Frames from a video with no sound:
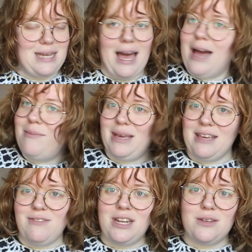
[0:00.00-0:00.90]
yeah, I'm
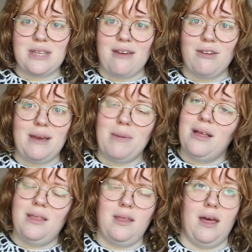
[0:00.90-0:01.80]
making videos every
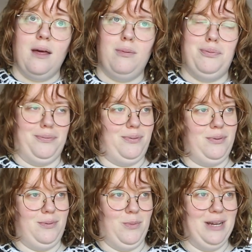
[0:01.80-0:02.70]
month.
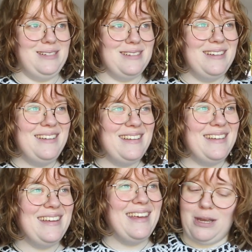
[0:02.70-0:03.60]
But
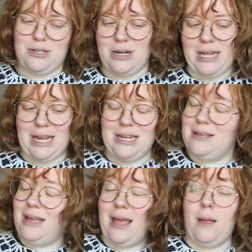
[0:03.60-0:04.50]
make sure to like
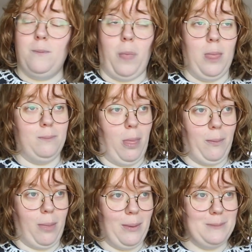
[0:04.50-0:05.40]
it.
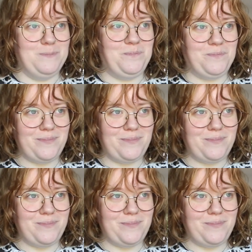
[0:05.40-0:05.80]
I feel